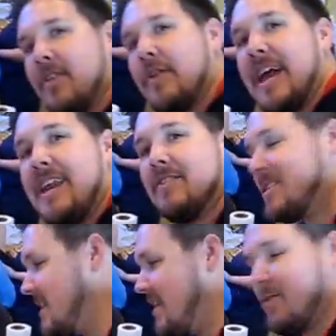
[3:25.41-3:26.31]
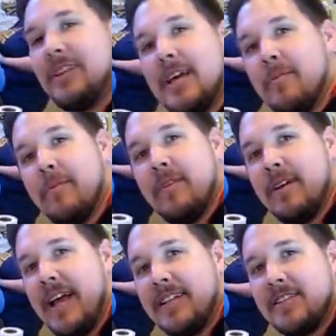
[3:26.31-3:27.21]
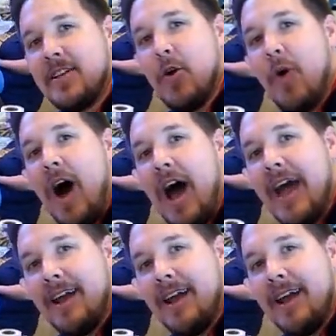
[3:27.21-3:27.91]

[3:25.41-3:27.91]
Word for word: I can't even sit here with them. It's so hot.